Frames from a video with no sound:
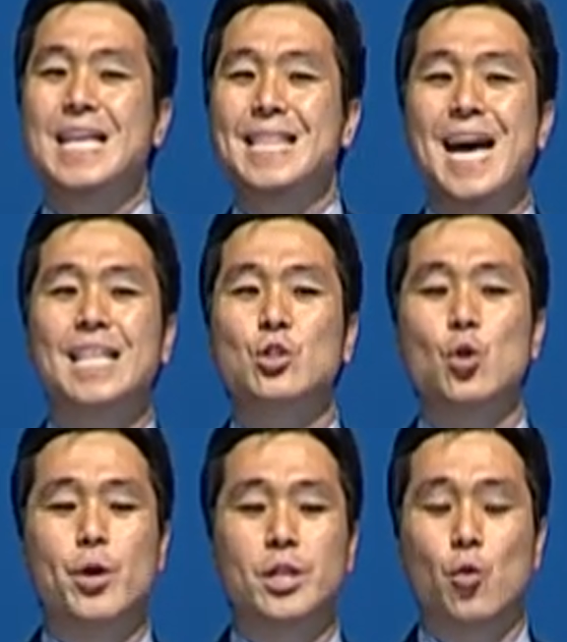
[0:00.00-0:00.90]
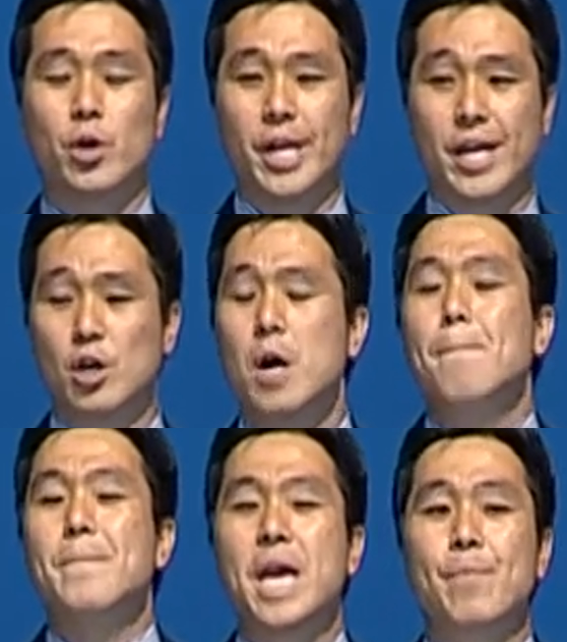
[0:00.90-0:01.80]
not knowing the word at all,
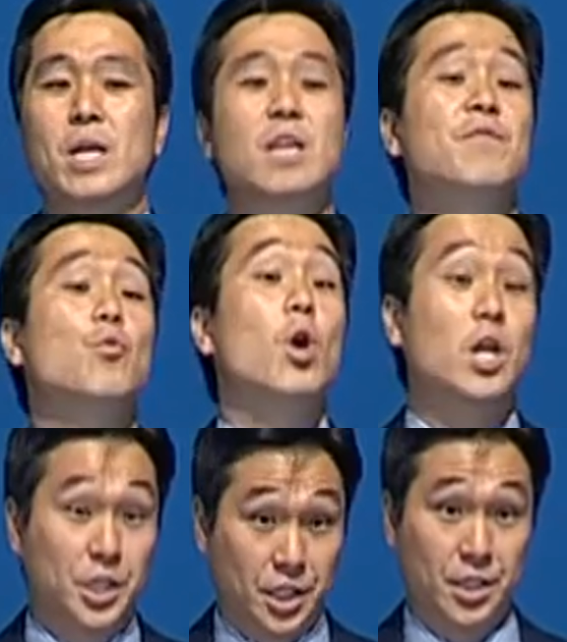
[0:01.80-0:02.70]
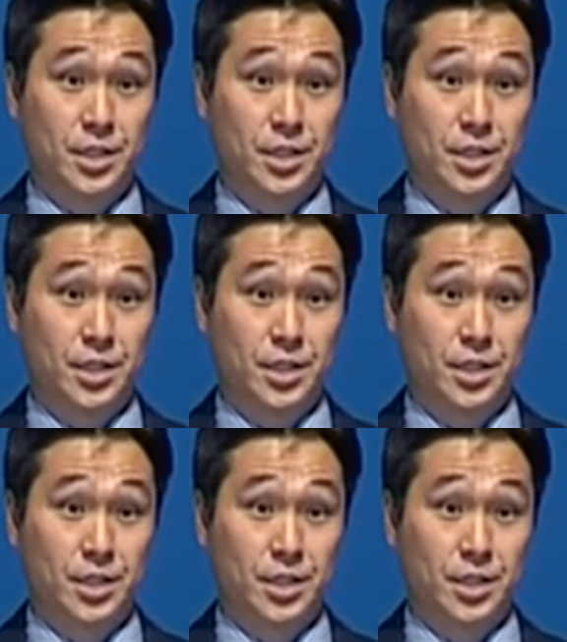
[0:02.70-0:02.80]
maybe even worse.